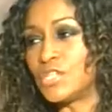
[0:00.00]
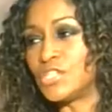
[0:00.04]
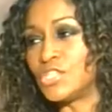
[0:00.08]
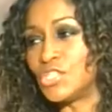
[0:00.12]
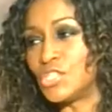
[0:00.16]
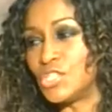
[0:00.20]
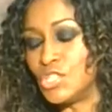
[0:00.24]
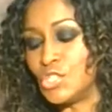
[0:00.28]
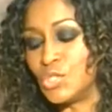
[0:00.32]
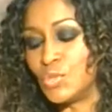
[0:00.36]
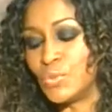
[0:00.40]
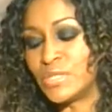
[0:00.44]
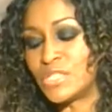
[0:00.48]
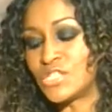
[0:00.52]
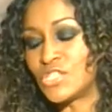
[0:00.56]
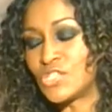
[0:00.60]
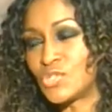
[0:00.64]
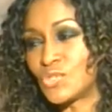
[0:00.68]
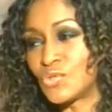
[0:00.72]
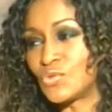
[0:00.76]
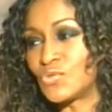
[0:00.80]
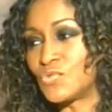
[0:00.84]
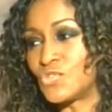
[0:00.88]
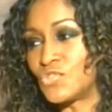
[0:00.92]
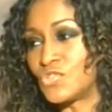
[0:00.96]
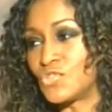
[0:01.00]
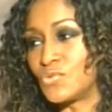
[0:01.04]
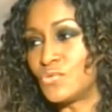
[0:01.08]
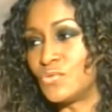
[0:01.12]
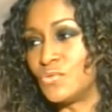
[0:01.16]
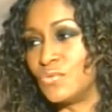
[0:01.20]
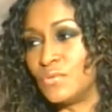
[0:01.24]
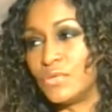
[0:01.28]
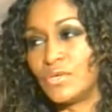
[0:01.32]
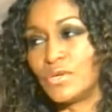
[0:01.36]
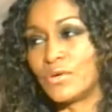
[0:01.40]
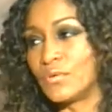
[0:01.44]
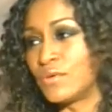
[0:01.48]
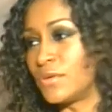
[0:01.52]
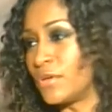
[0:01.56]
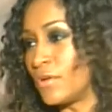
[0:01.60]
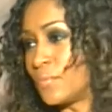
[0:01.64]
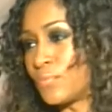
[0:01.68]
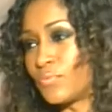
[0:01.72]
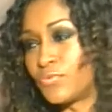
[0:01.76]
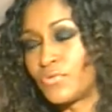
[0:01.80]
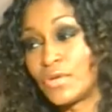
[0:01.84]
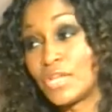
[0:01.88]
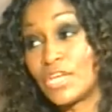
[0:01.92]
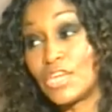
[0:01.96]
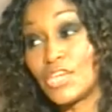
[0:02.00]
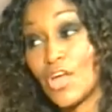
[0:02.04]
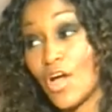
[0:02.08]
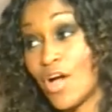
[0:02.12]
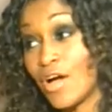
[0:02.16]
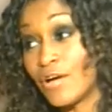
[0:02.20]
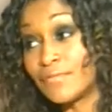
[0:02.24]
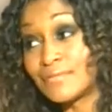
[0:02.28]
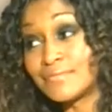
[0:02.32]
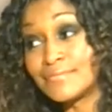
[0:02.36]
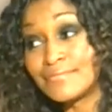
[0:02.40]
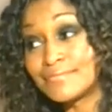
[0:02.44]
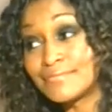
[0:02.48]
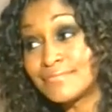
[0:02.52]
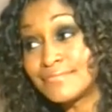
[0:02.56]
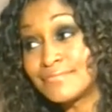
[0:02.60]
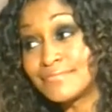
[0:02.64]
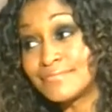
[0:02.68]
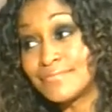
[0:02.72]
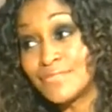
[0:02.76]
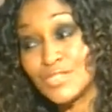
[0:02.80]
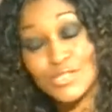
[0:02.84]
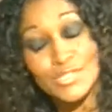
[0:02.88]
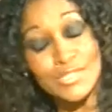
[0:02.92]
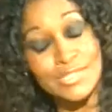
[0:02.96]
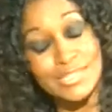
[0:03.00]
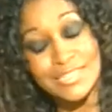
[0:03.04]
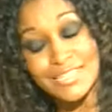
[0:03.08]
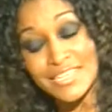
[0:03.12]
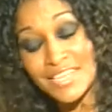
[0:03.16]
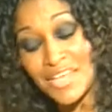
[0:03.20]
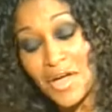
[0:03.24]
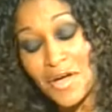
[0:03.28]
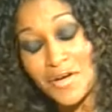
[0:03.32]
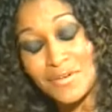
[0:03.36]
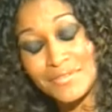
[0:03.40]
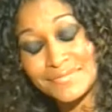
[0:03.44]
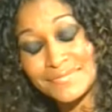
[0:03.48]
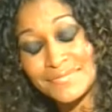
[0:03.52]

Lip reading: to do it so soon? You're pretty young. You're still young.